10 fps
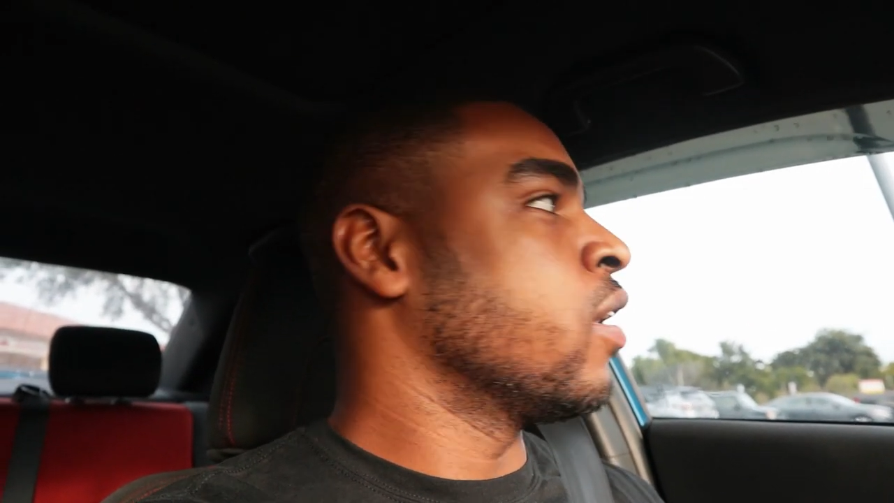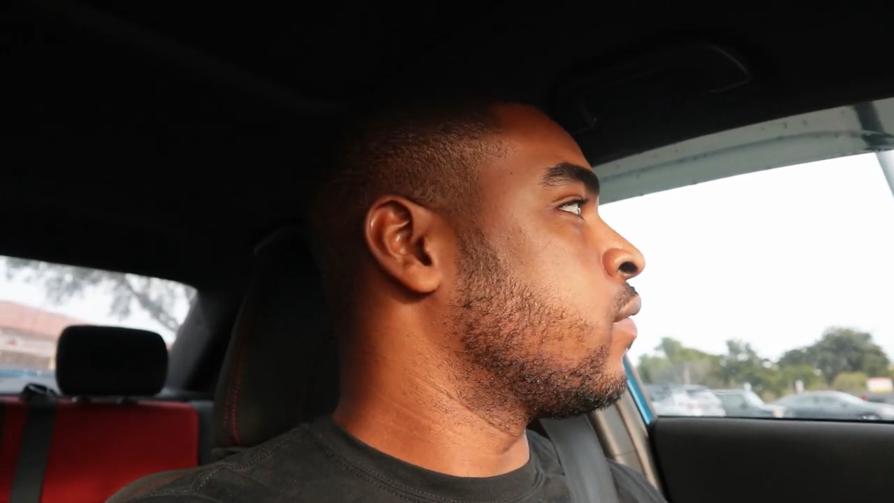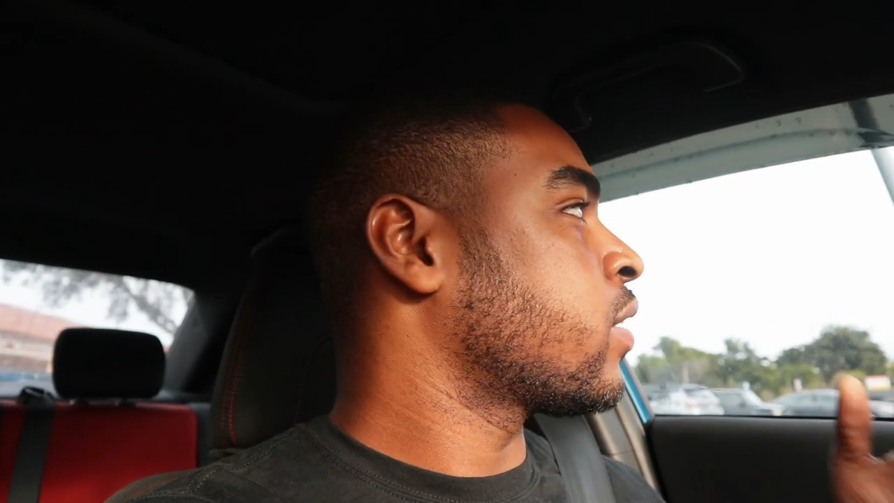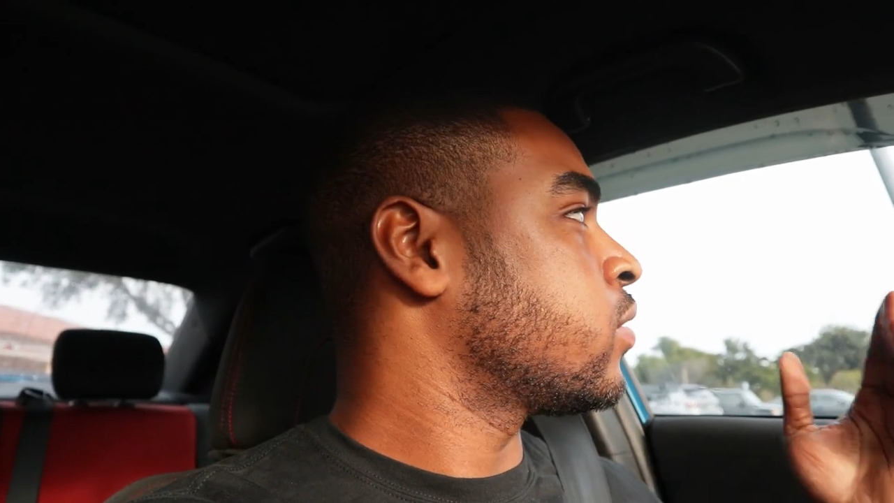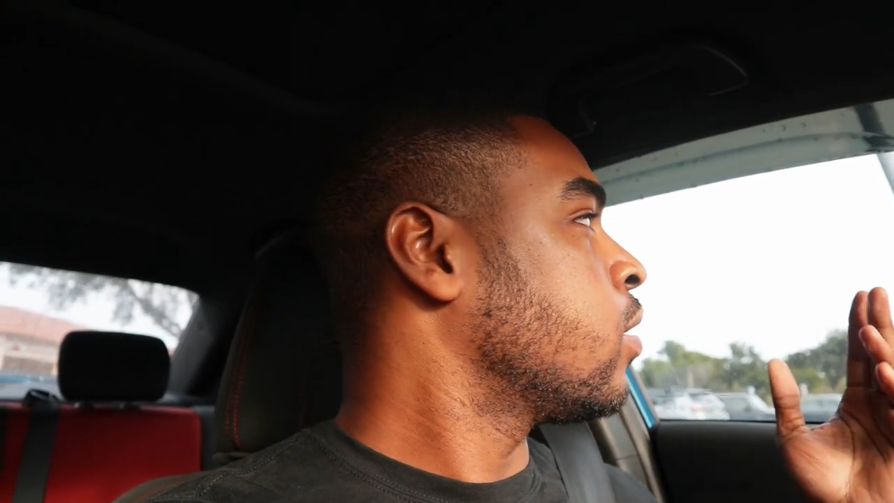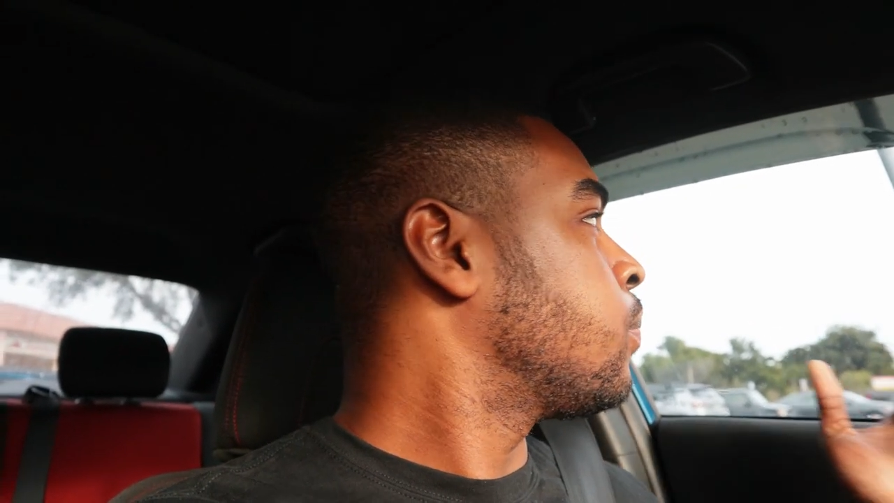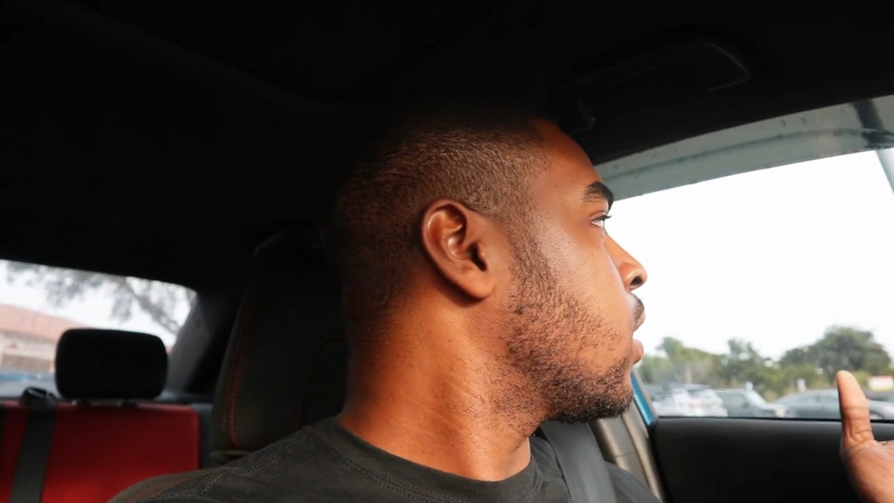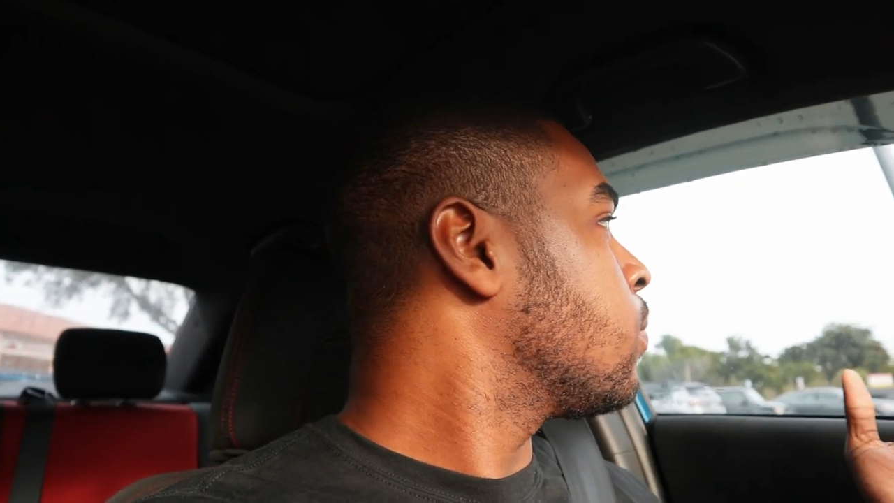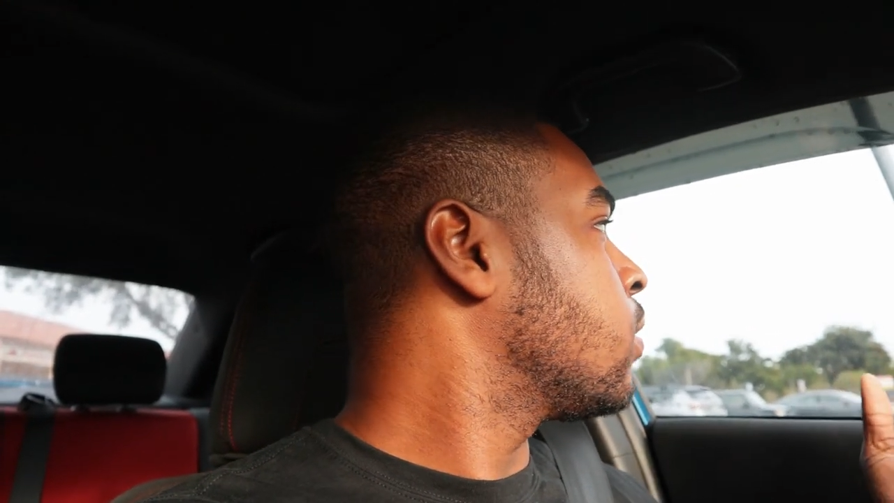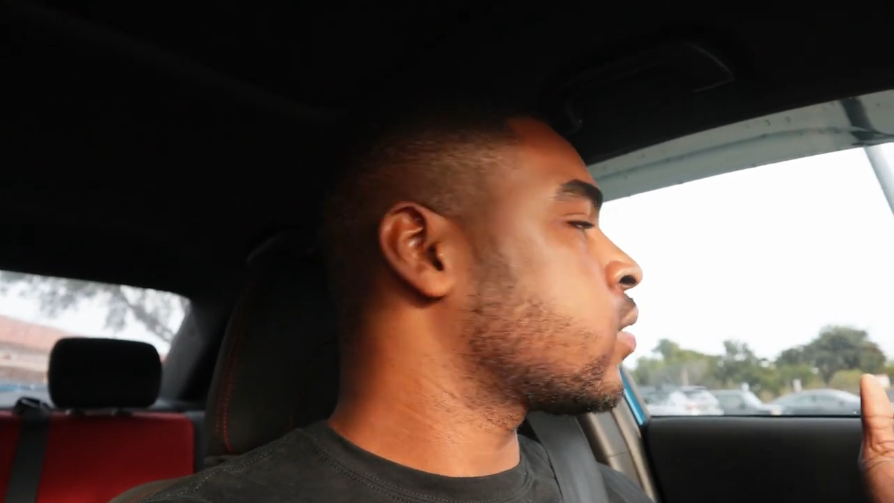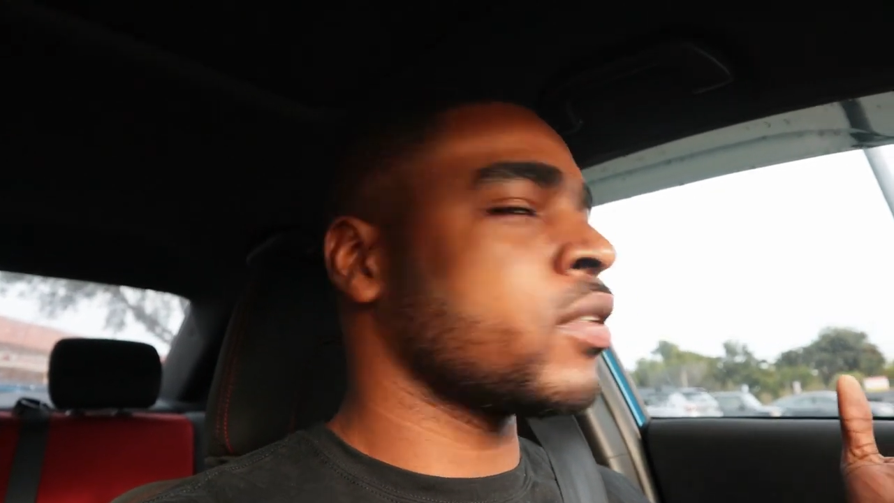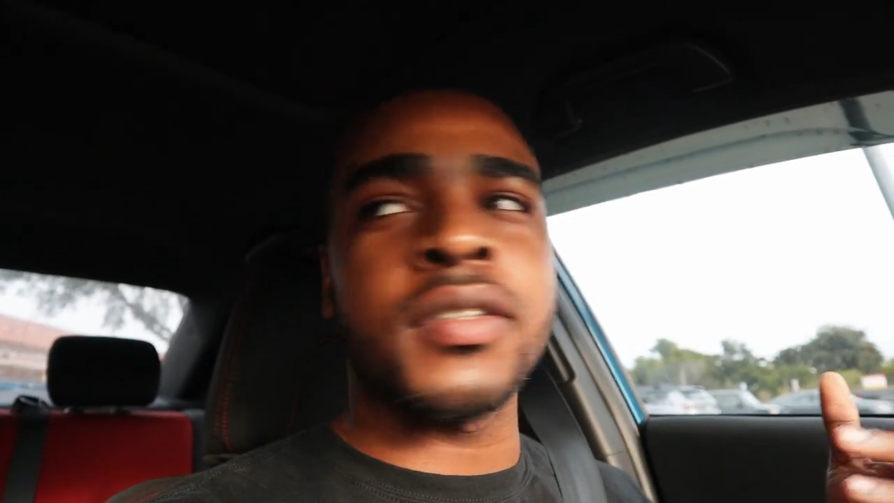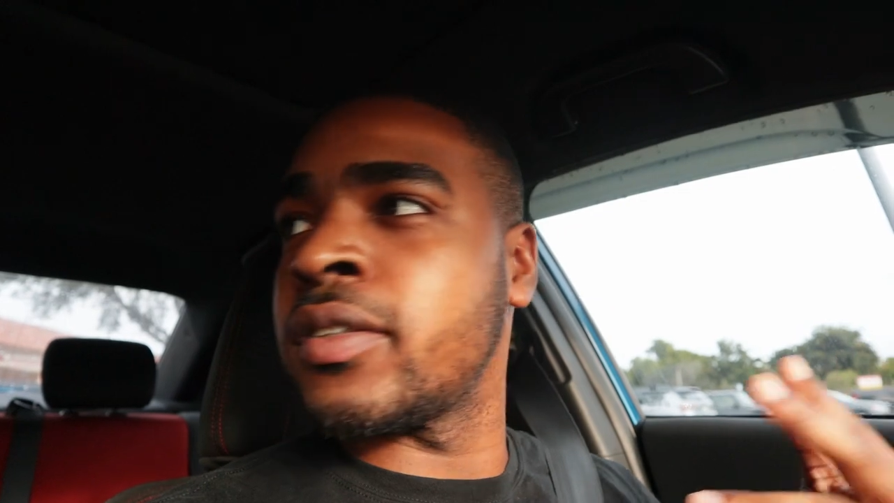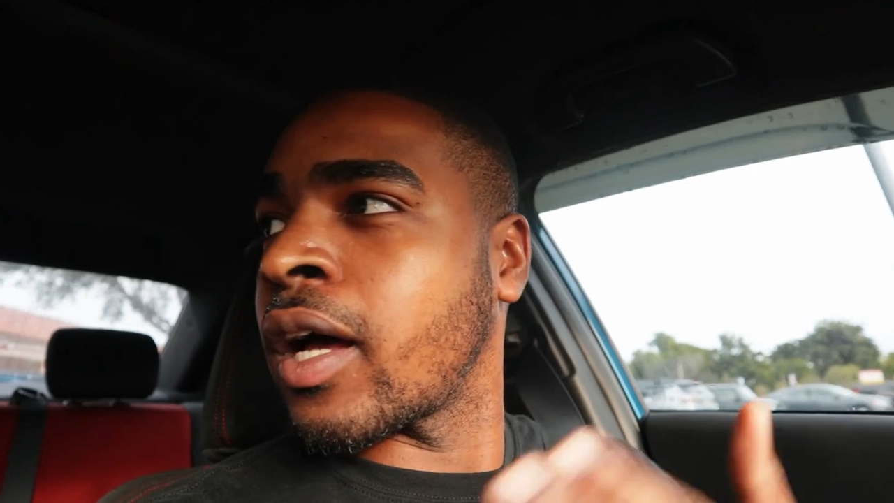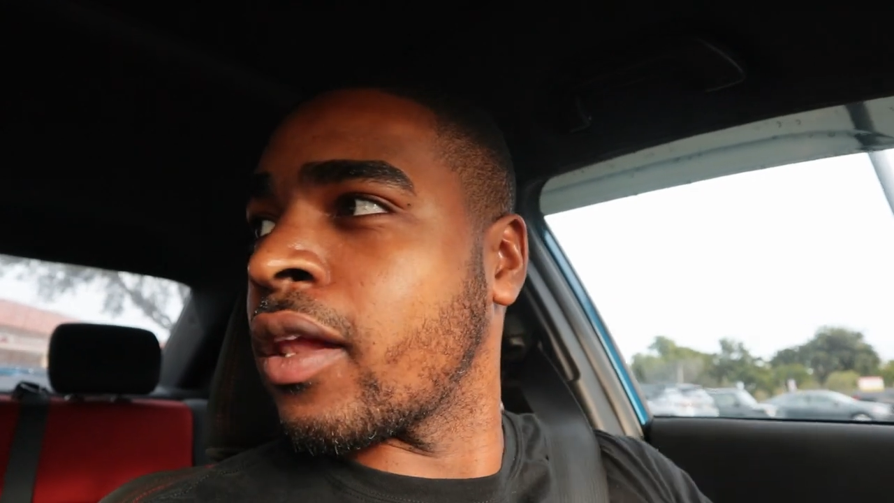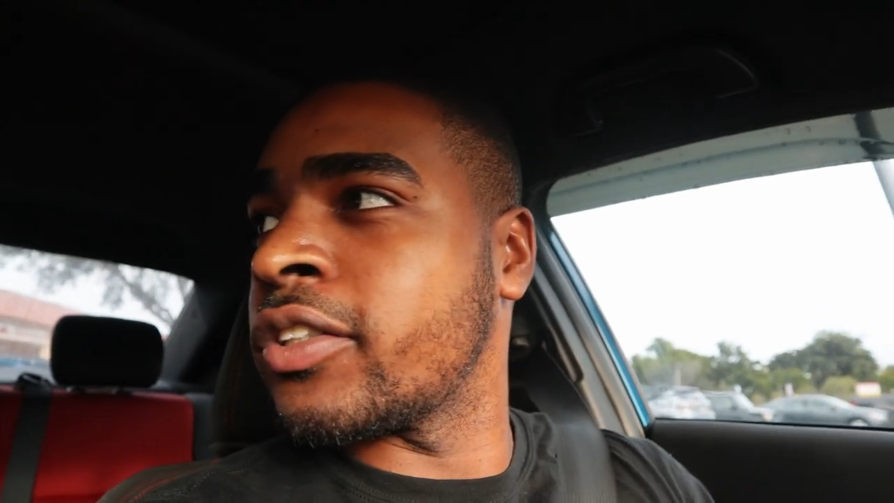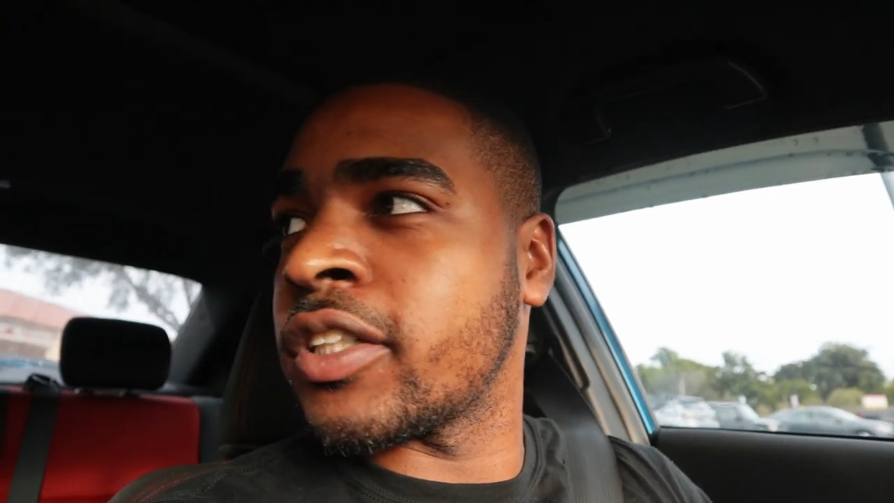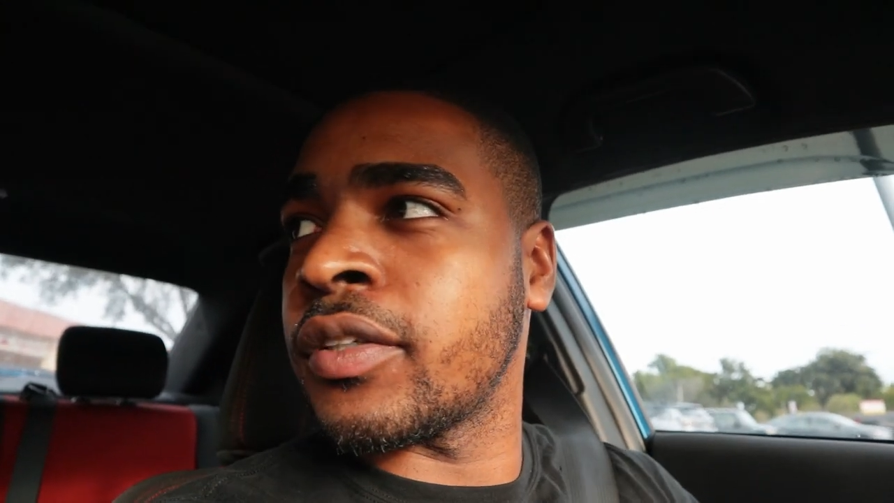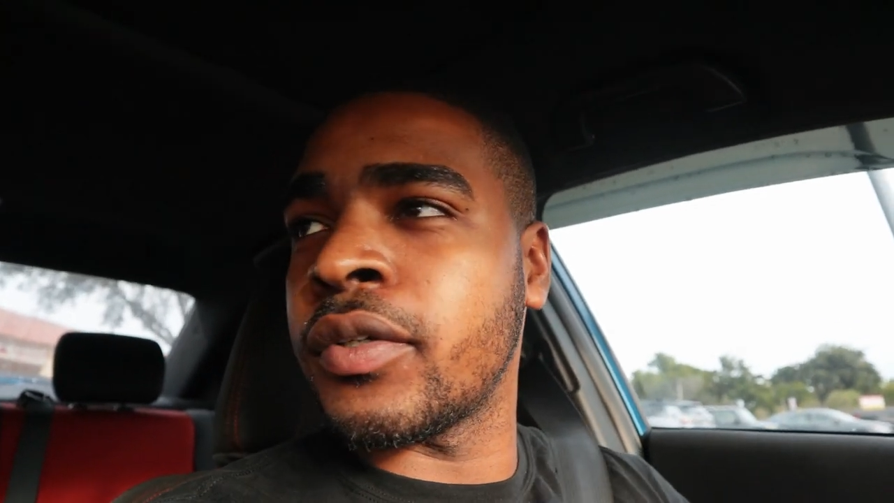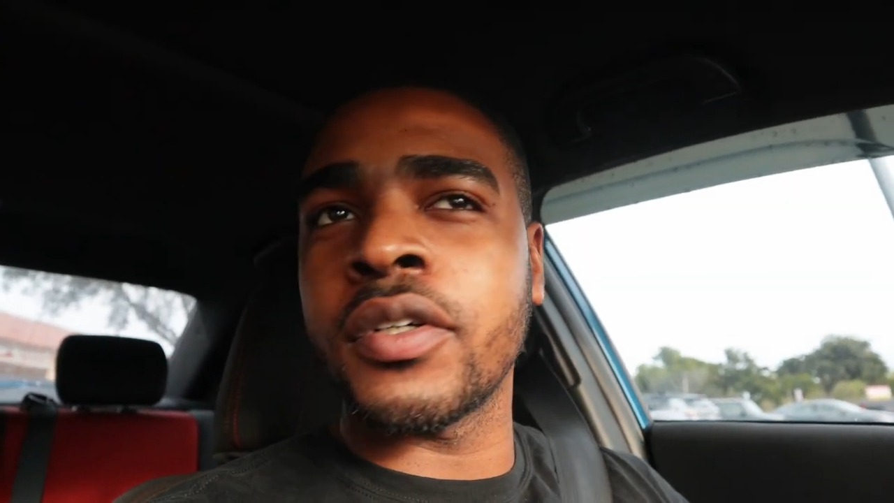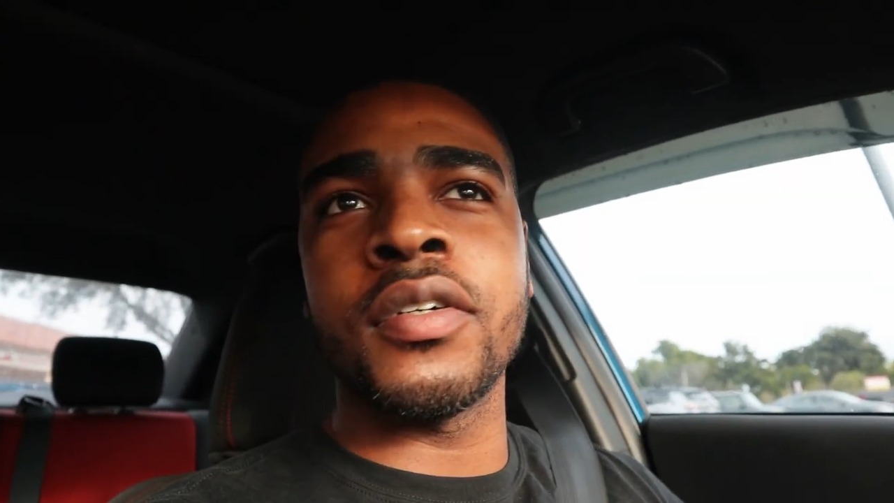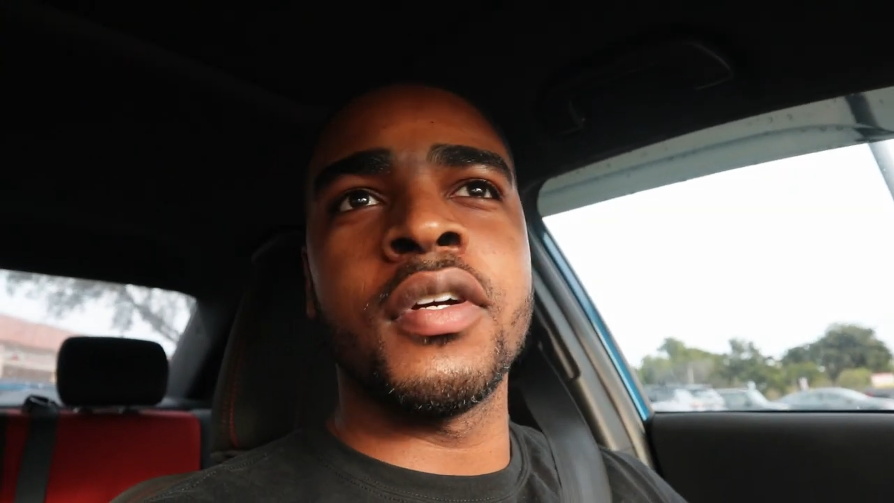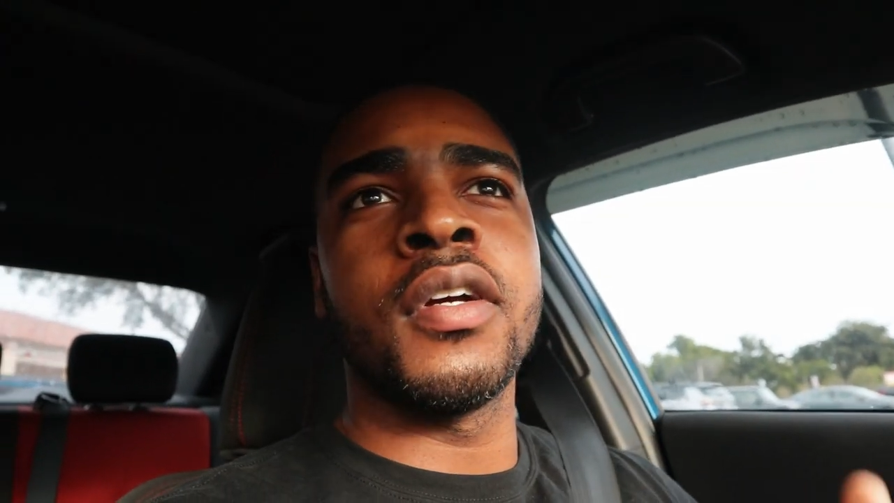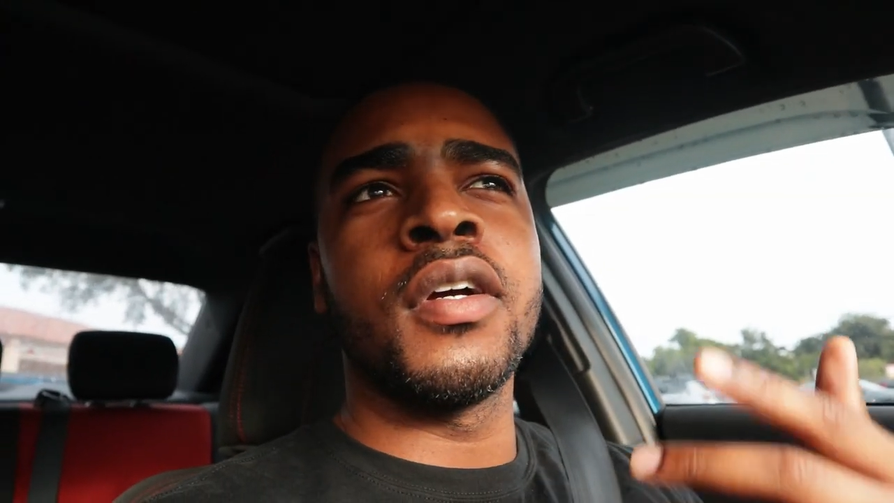I live next to a Publix, a Dollar General,